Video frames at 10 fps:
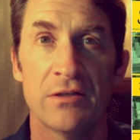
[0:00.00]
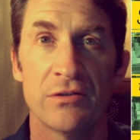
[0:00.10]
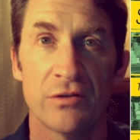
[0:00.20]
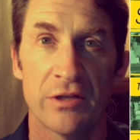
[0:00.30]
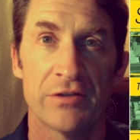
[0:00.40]

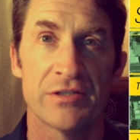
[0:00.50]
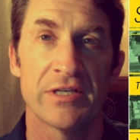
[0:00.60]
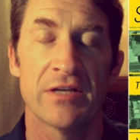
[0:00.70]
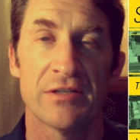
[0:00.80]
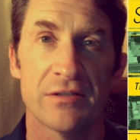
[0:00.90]
you'll
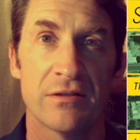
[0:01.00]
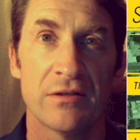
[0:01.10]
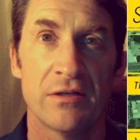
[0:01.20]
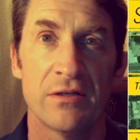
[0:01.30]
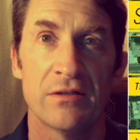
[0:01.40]
understand that
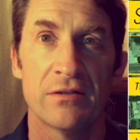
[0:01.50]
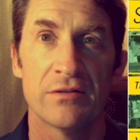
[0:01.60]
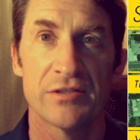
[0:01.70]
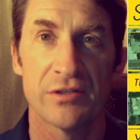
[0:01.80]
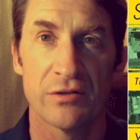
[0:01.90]

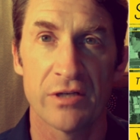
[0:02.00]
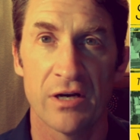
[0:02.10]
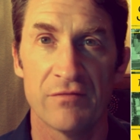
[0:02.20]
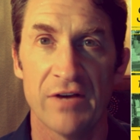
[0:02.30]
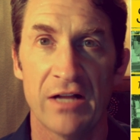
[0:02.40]
the
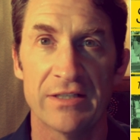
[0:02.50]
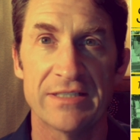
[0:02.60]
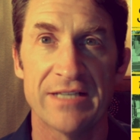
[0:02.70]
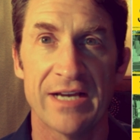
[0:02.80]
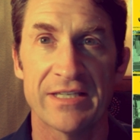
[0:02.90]
Silicon Valley
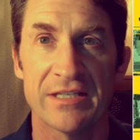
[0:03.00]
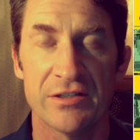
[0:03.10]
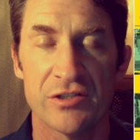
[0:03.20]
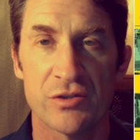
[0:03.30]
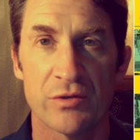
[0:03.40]
tech
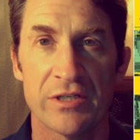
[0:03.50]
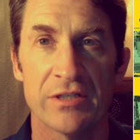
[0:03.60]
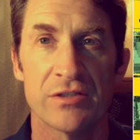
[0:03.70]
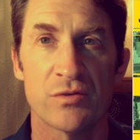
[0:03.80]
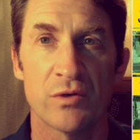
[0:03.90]
industry
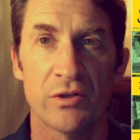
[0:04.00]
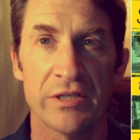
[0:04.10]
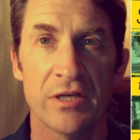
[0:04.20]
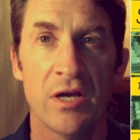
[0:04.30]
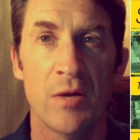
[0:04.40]
is
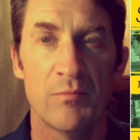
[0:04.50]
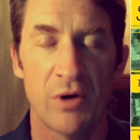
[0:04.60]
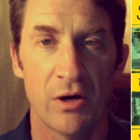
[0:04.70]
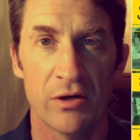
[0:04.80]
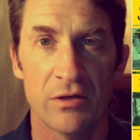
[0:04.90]
really
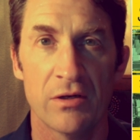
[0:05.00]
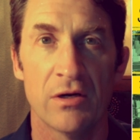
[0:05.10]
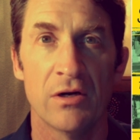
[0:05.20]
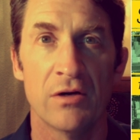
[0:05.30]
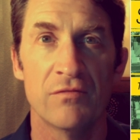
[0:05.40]
part
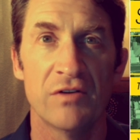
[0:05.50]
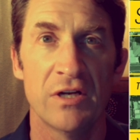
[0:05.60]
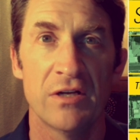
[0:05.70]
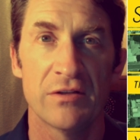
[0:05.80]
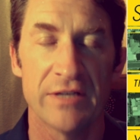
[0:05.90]
of the